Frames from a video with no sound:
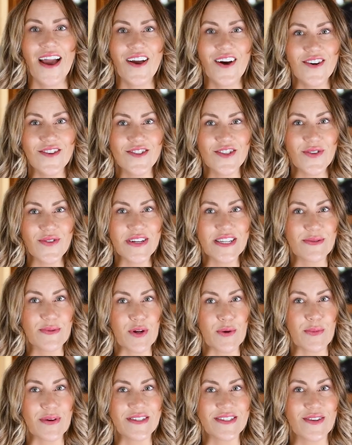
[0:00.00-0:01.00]
I also
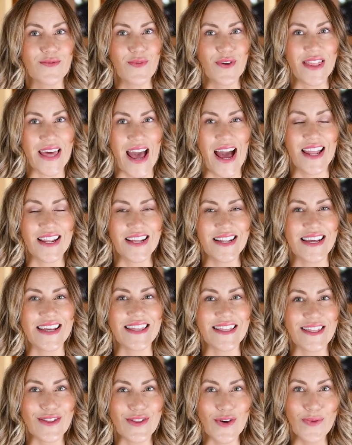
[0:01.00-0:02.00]
experimented with adding
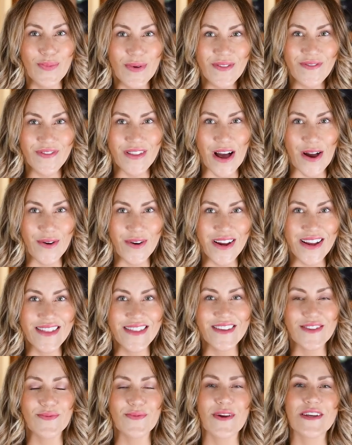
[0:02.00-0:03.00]
in lupin flour in
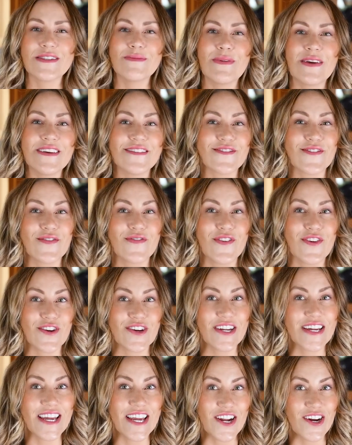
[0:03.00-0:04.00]
this recipe recipe, so if you're
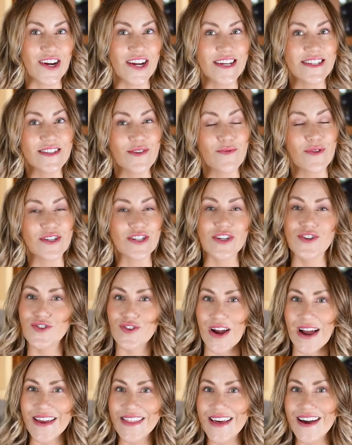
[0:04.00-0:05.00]
curious and want to
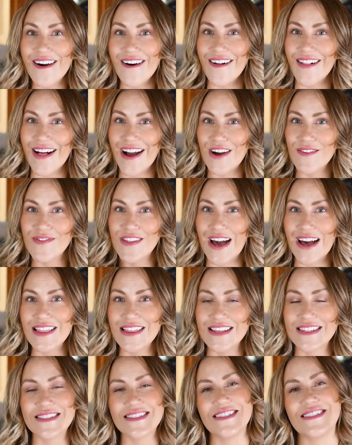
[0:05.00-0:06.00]
try that, I'll have that
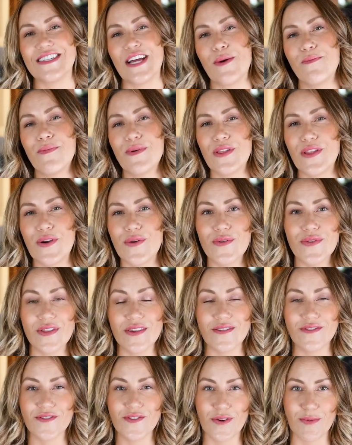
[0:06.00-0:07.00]
listed down below in the
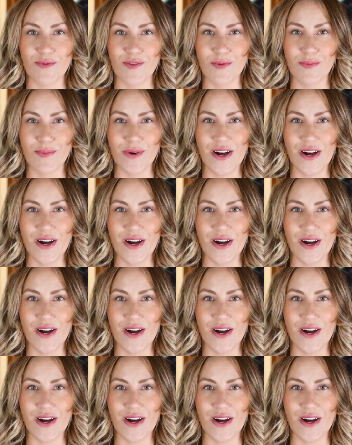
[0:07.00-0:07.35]
description